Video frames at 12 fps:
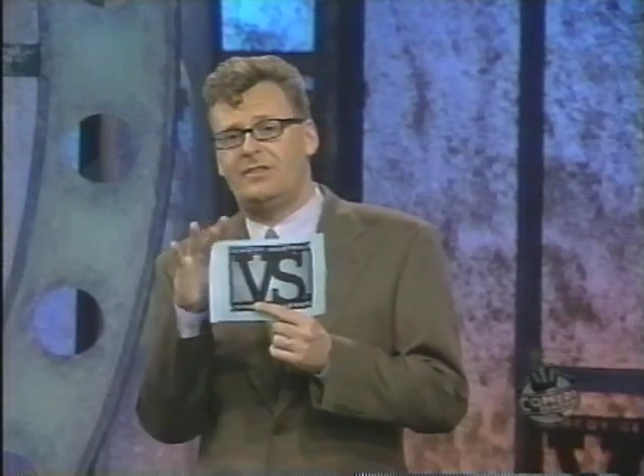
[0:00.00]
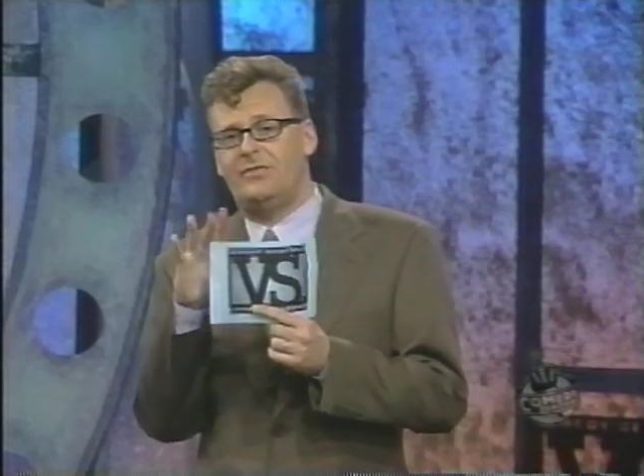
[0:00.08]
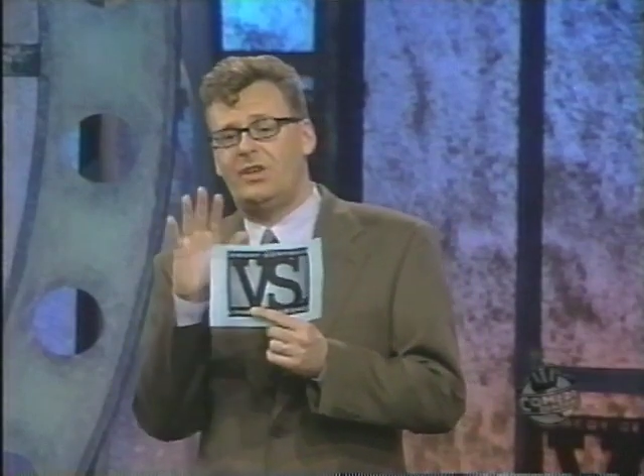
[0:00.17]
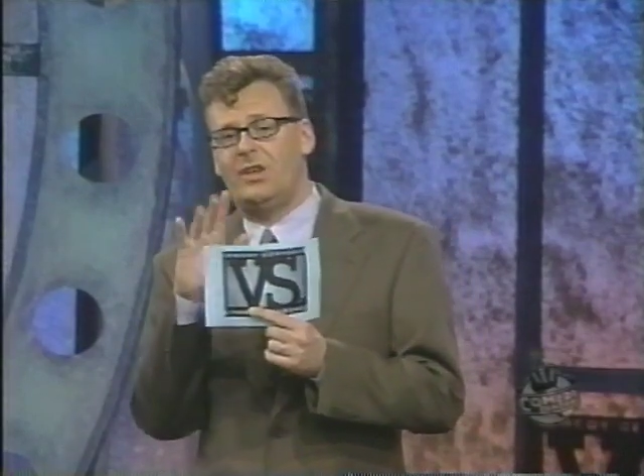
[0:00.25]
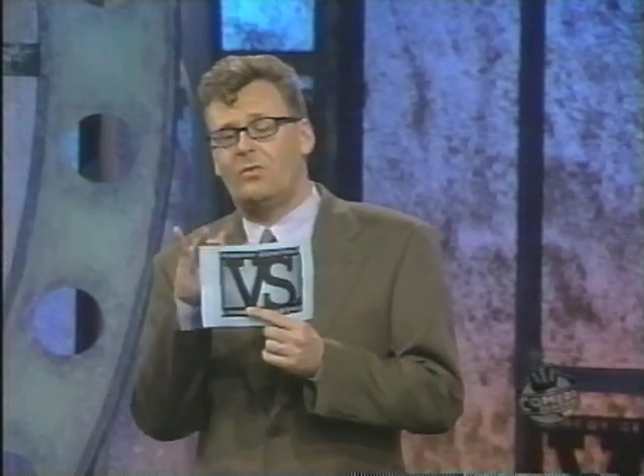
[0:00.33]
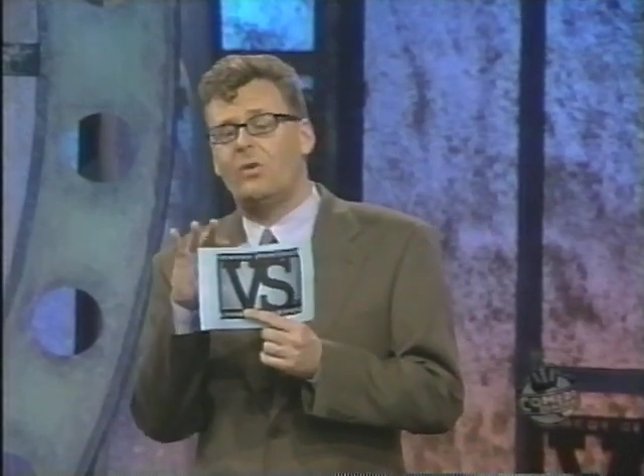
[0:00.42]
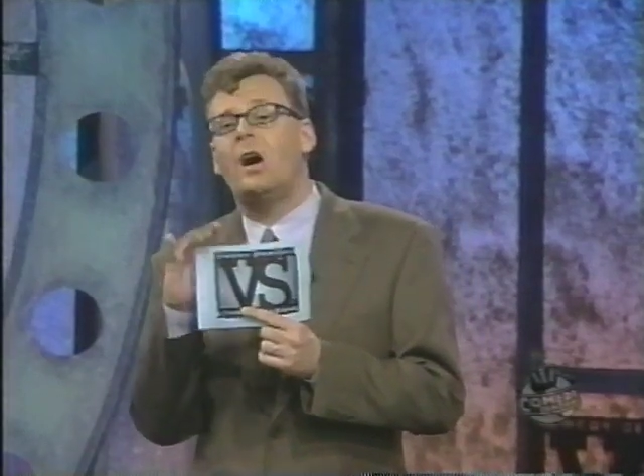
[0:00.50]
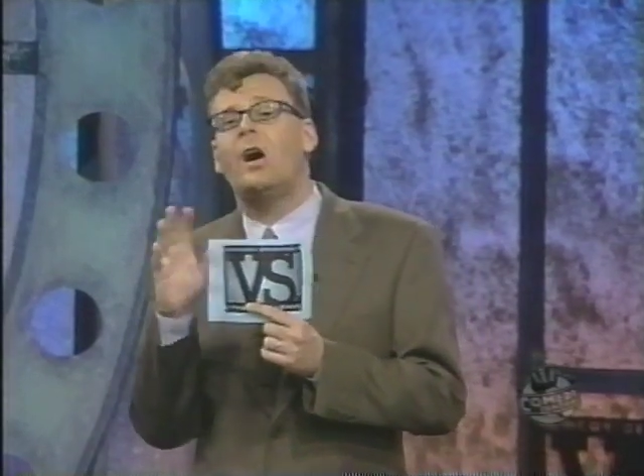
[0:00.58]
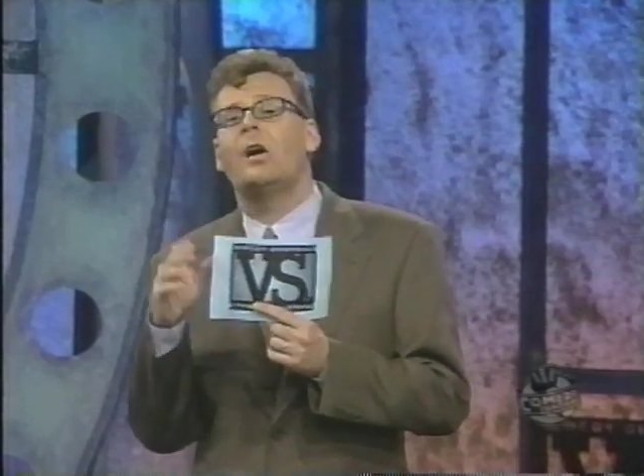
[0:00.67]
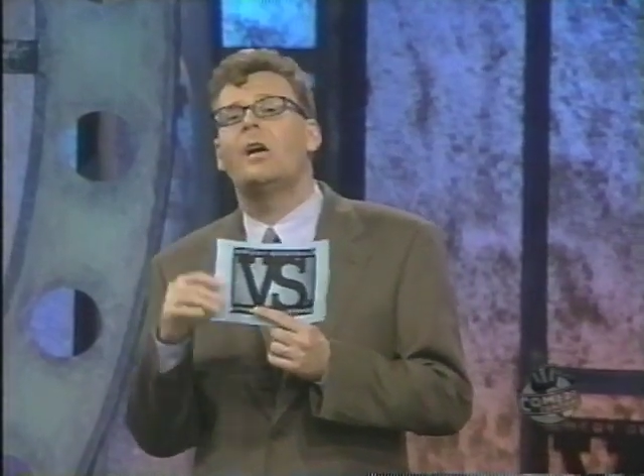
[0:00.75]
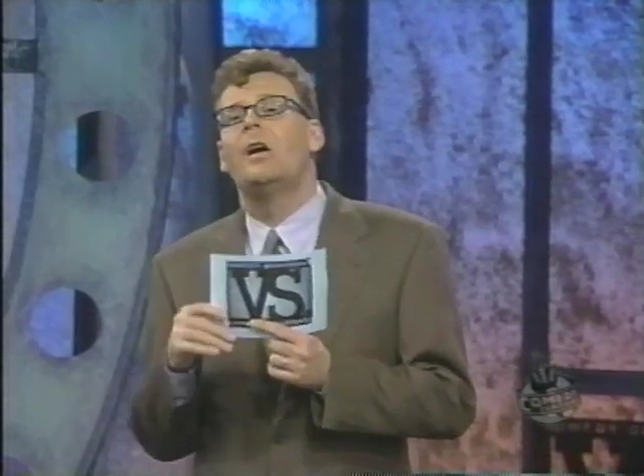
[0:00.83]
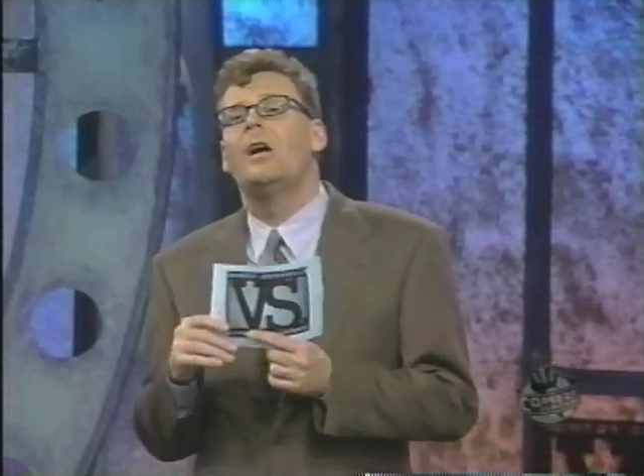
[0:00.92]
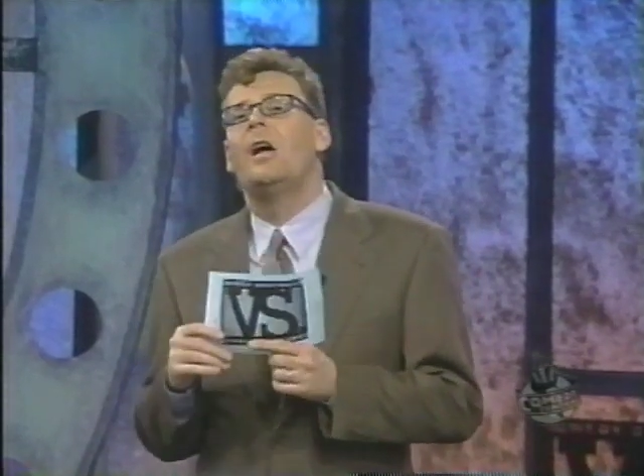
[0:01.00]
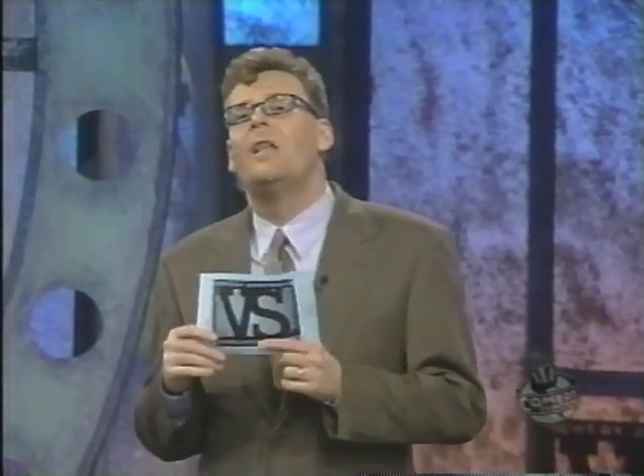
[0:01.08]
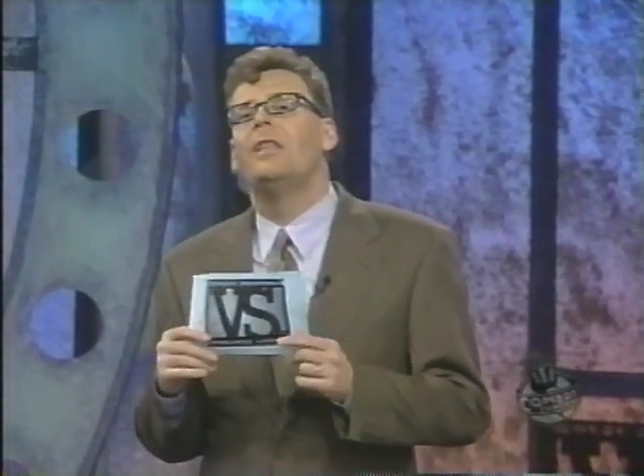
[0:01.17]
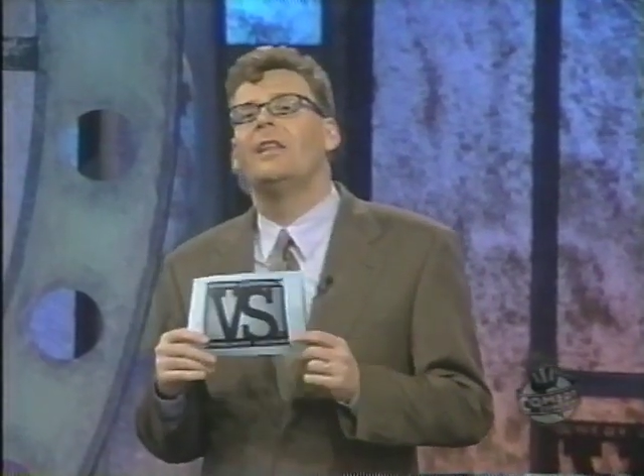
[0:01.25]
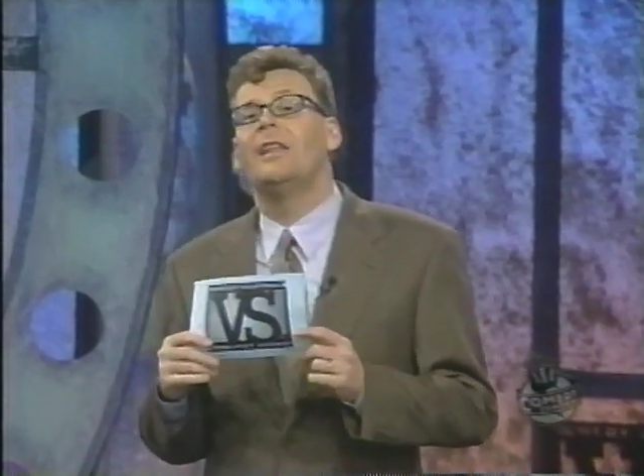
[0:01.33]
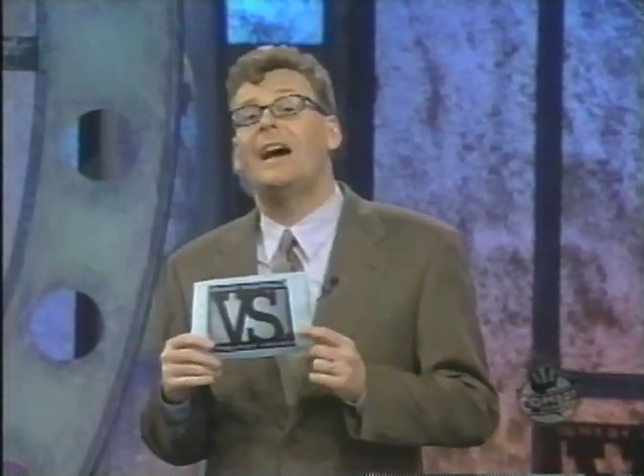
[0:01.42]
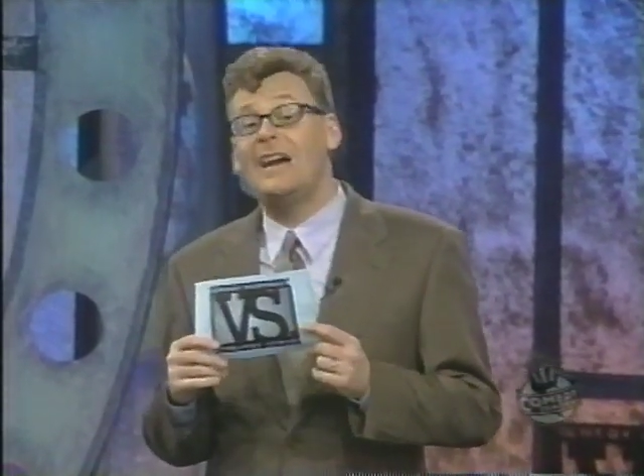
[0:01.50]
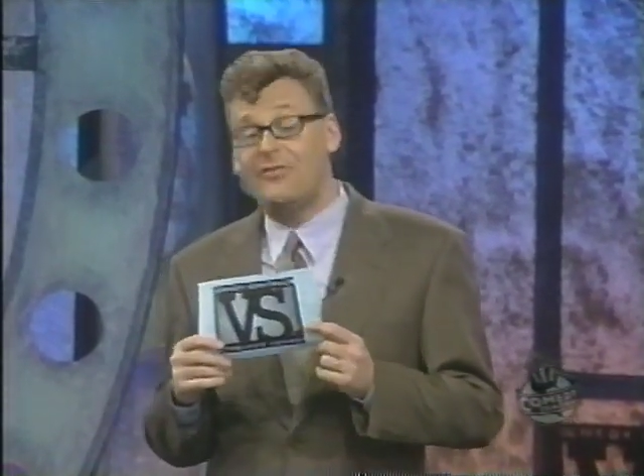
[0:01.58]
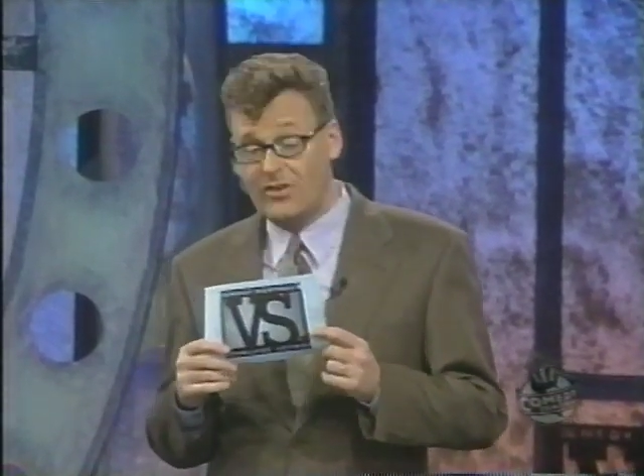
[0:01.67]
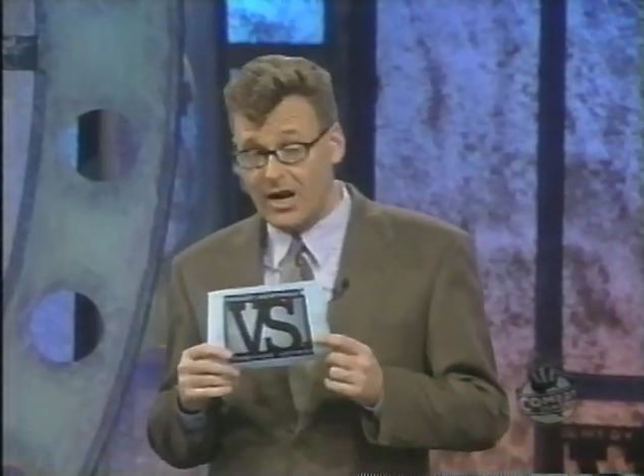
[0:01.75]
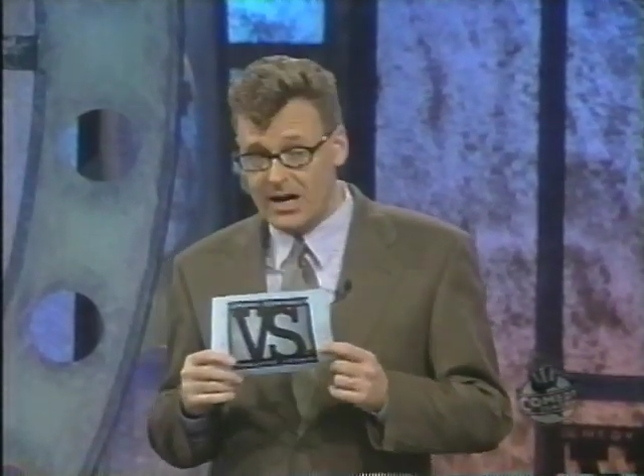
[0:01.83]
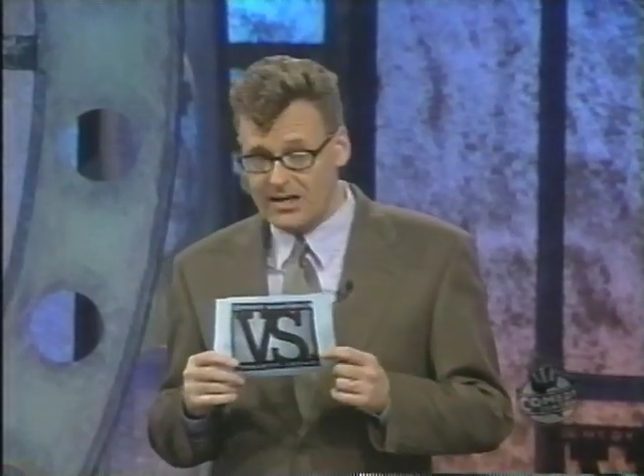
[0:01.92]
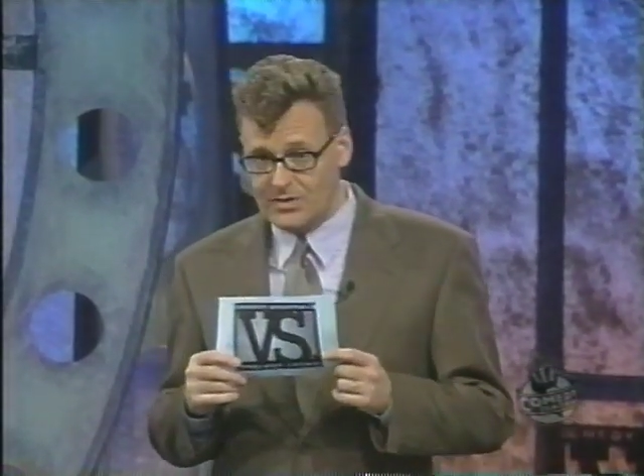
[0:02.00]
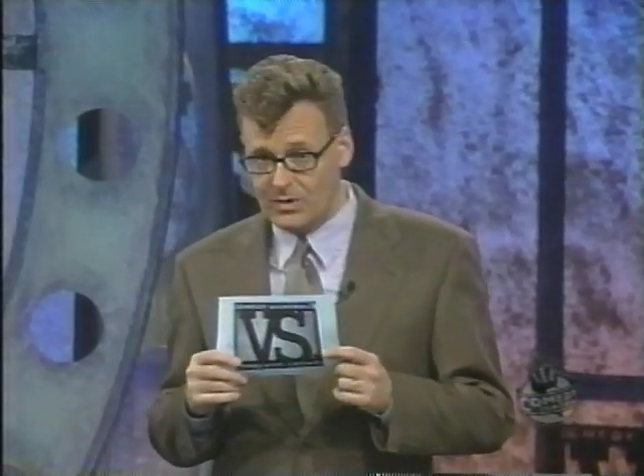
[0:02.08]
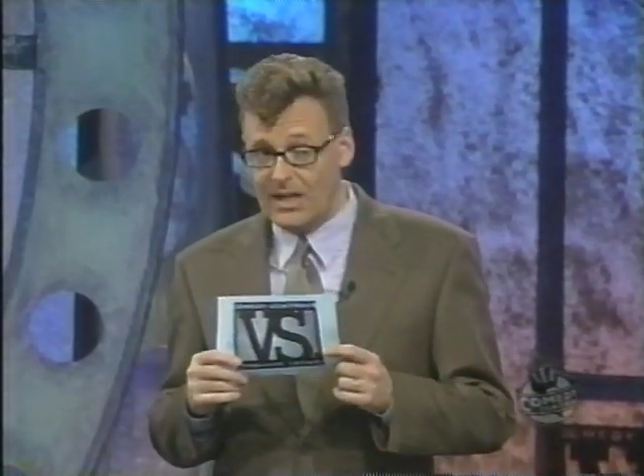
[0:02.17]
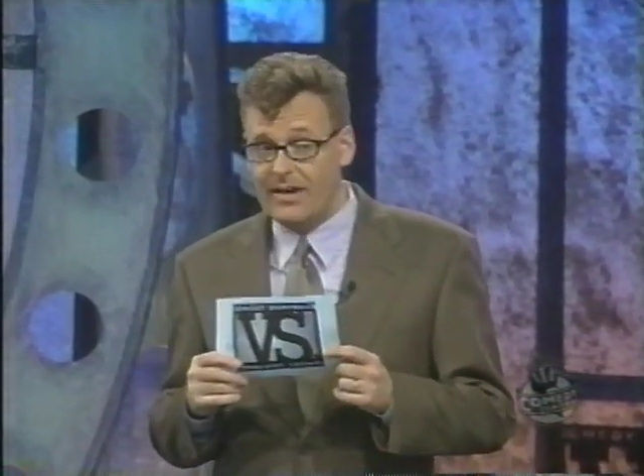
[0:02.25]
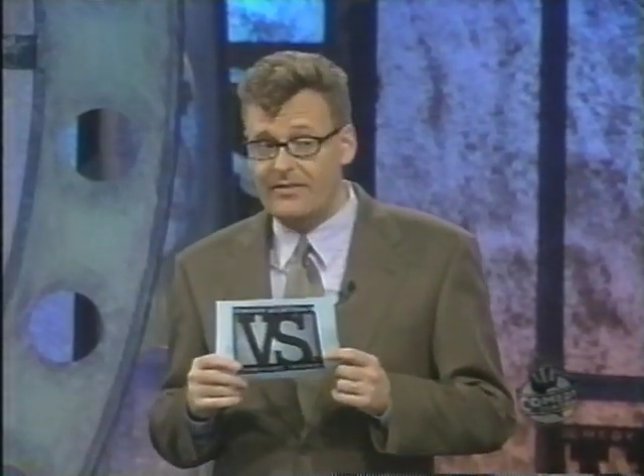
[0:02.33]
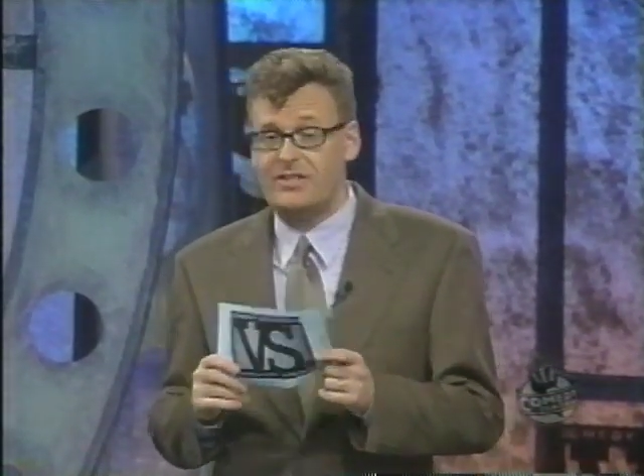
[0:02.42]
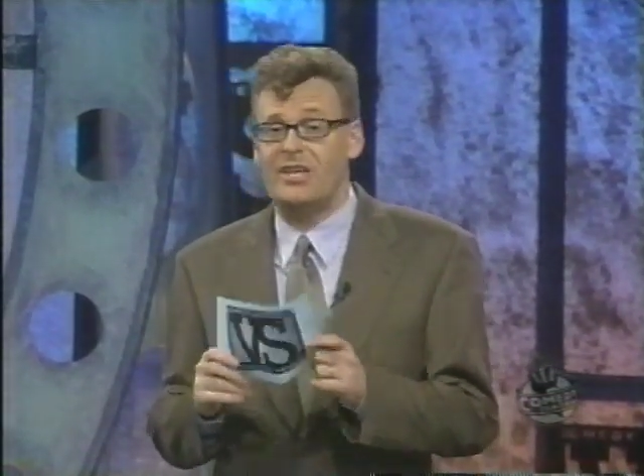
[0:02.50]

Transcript: If you get it wrong, the lifeguards will have a